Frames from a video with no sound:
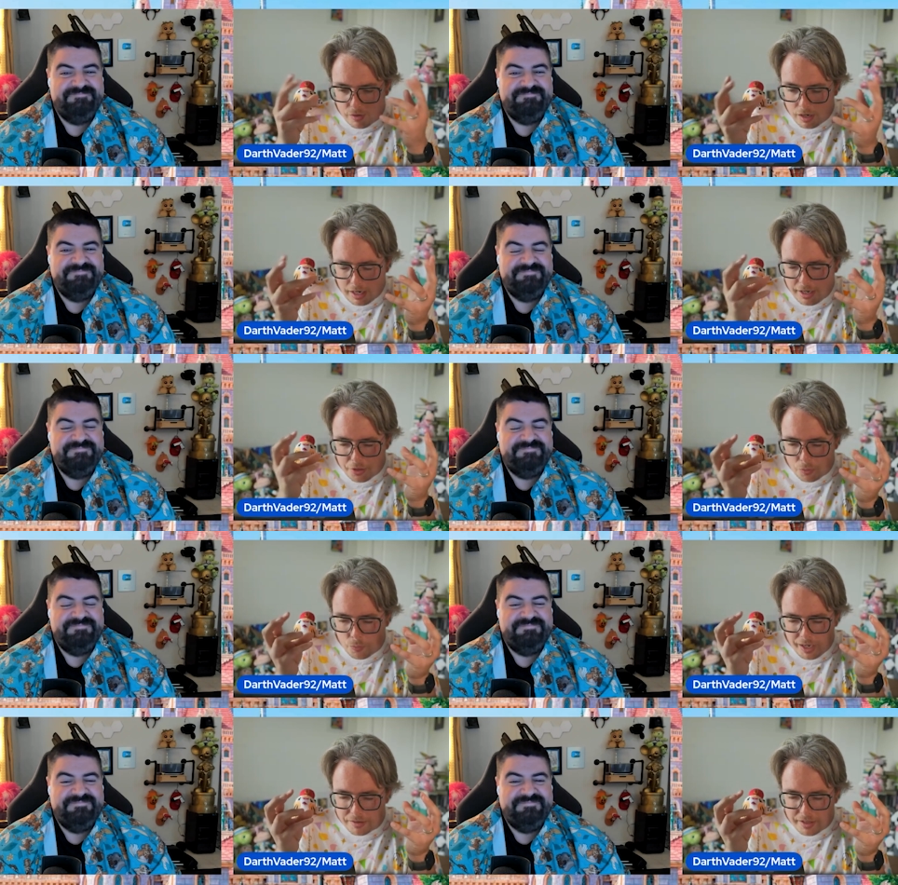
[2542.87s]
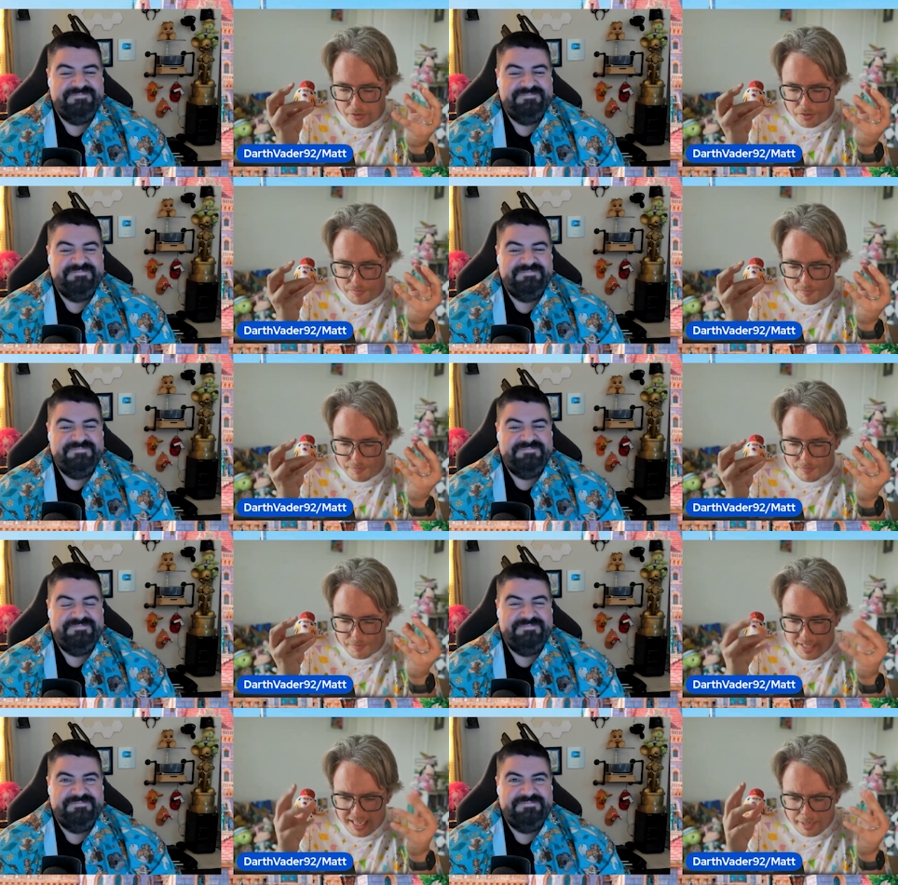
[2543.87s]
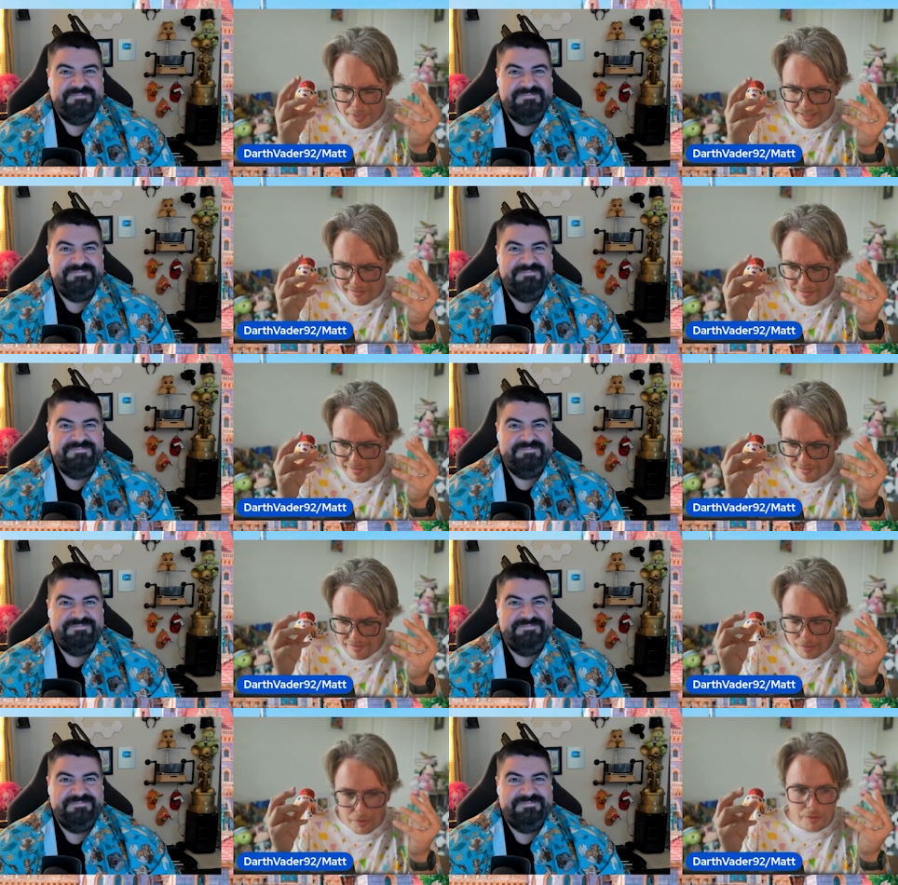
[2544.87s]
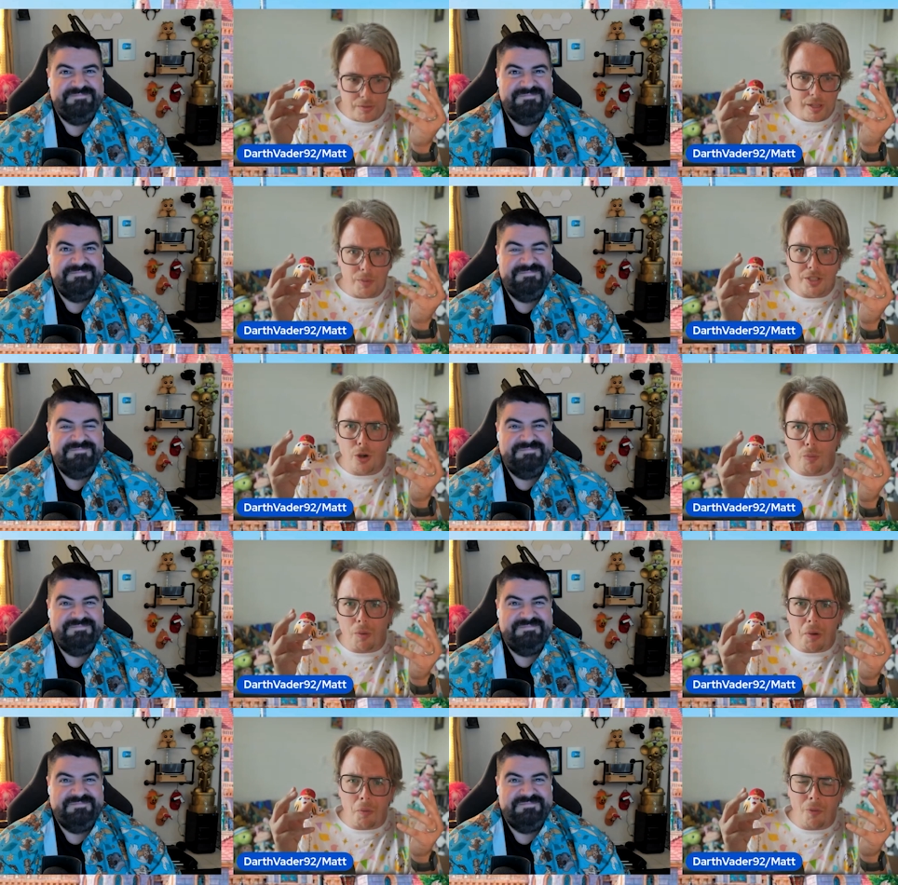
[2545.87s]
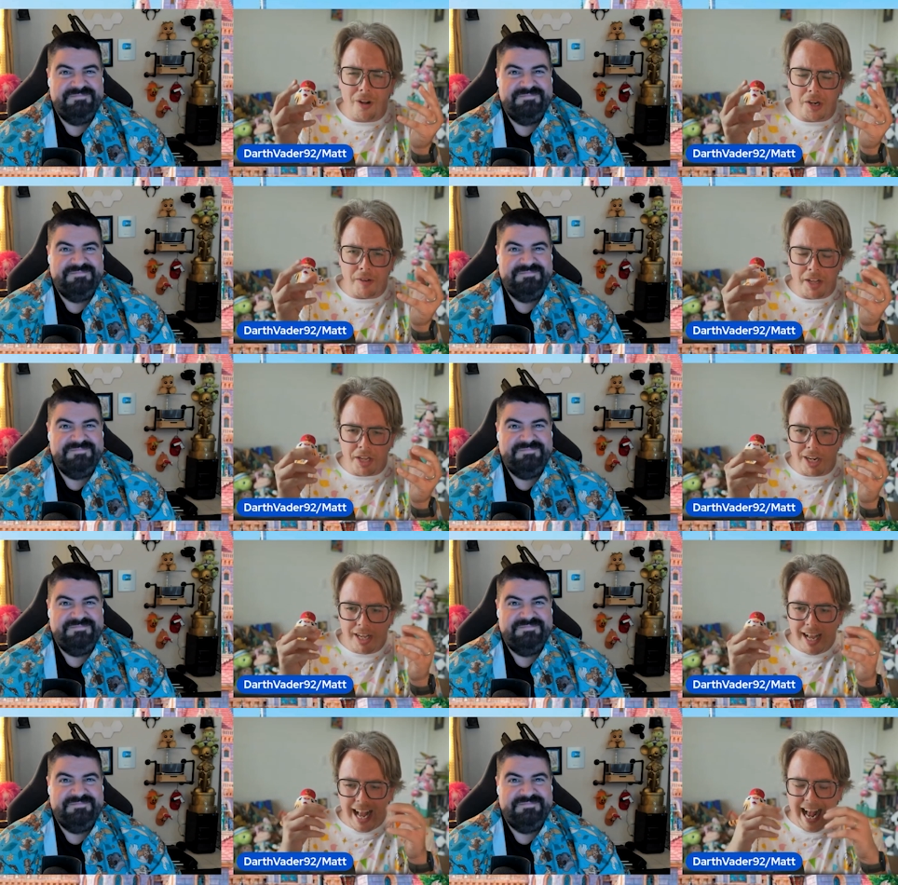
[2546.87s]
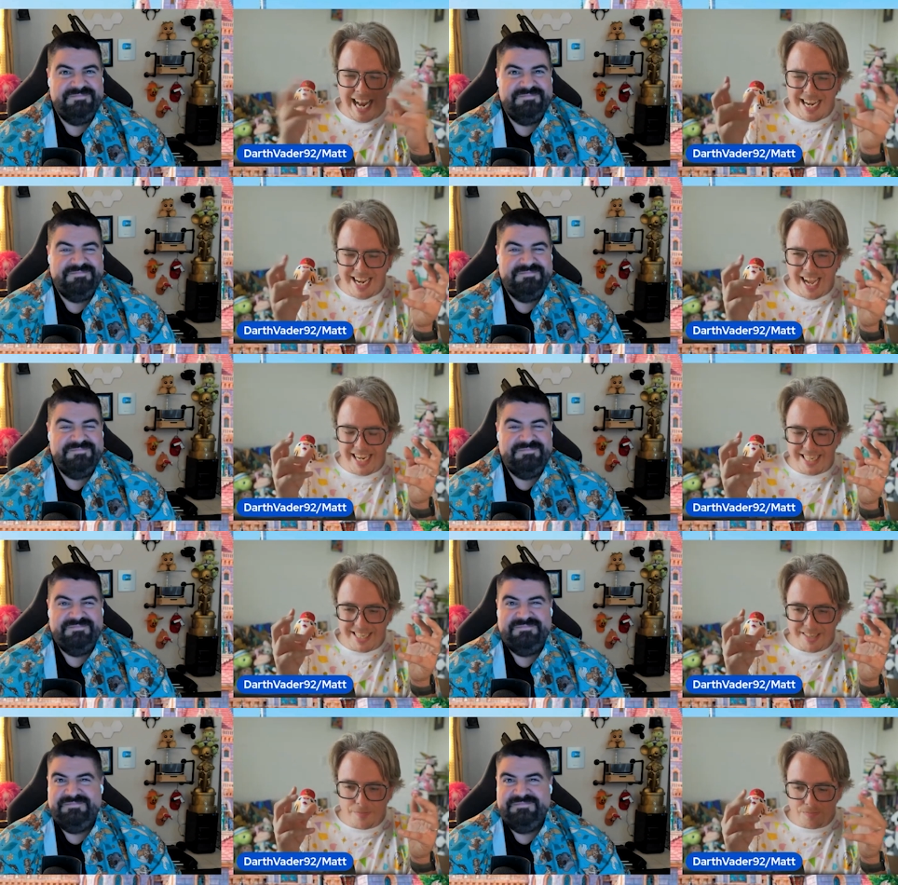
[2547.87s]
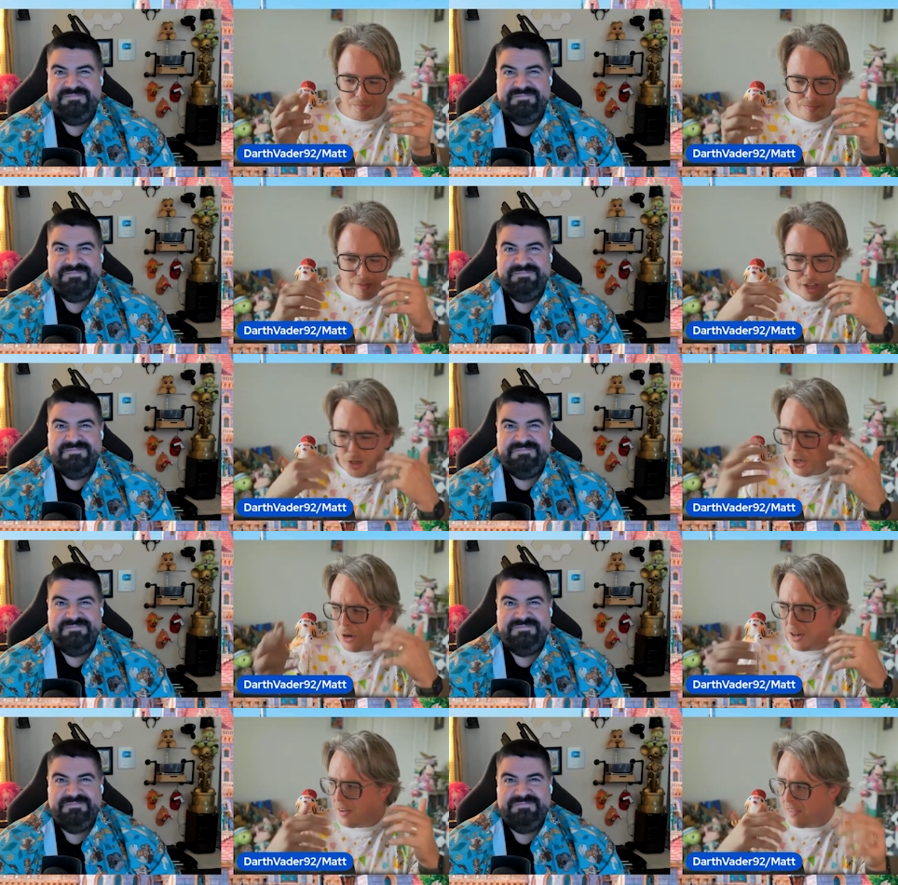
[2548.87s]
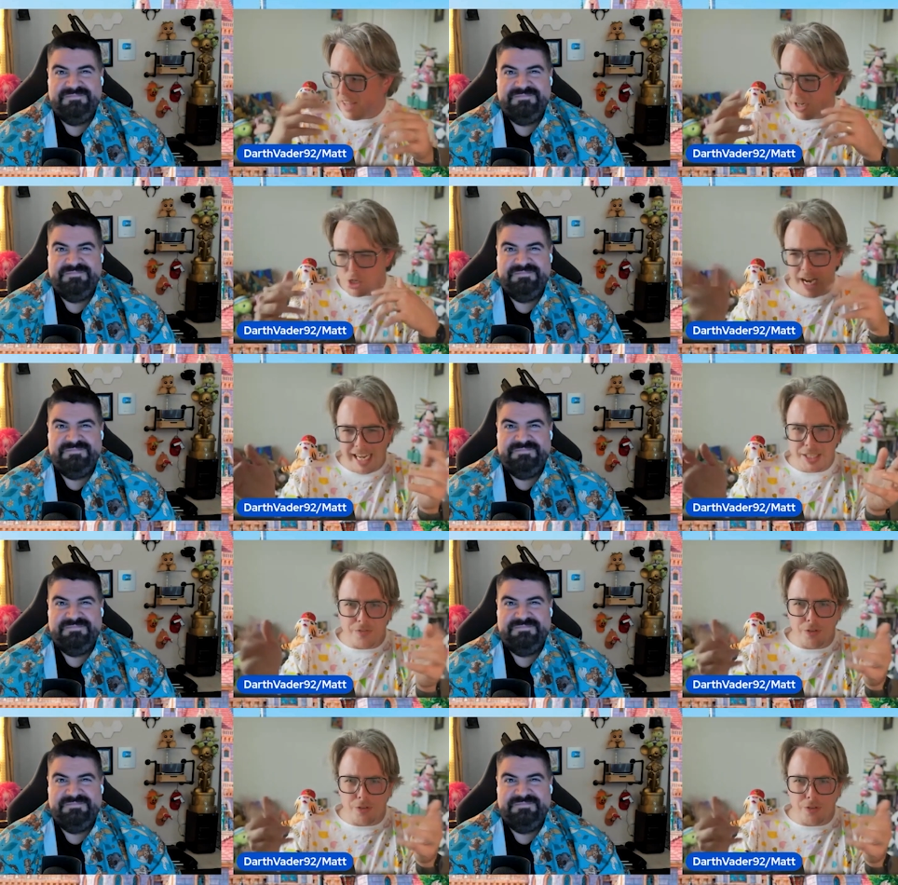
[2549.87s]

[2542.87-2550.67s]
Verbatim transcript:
Speaker 1: Another weird little tidbit that we saw where we were walking around there at night, you know, you'll have like chains for